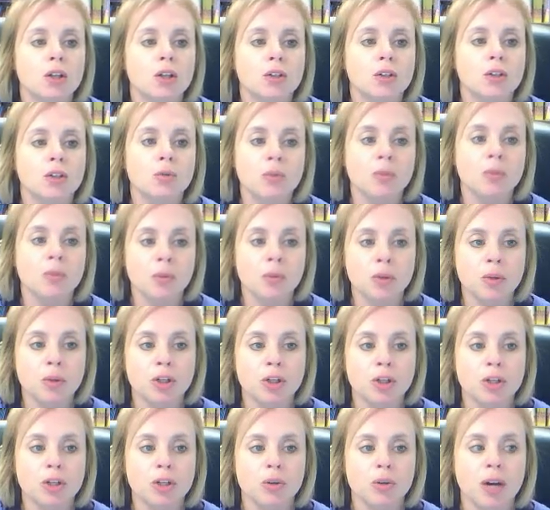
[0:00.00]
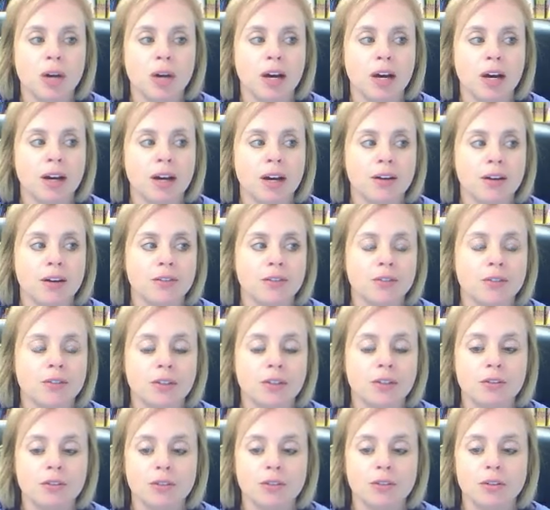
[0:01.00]
Remember, you have
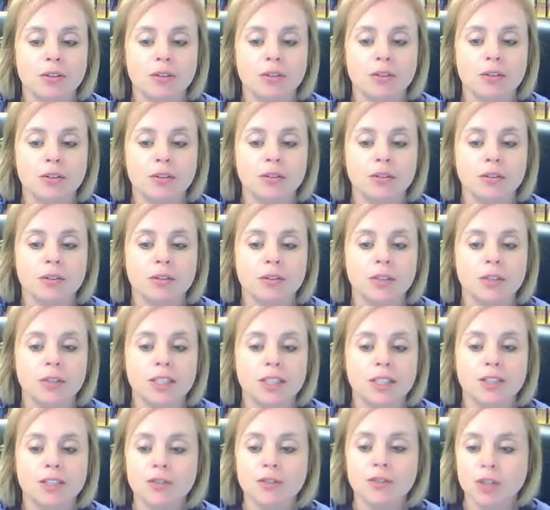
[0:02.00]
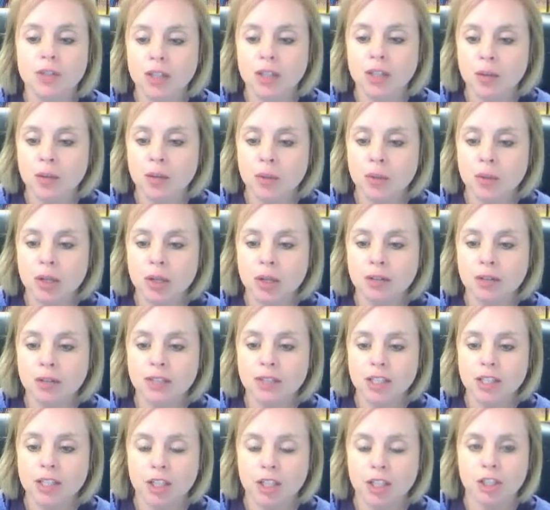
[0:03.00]
a different number of
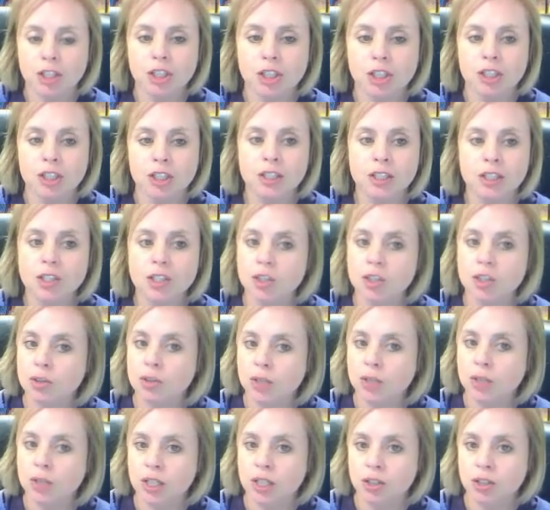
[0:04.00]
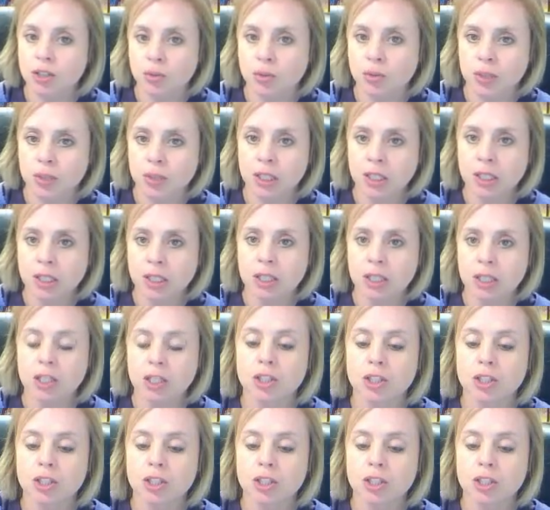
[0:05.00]
discussions due each week.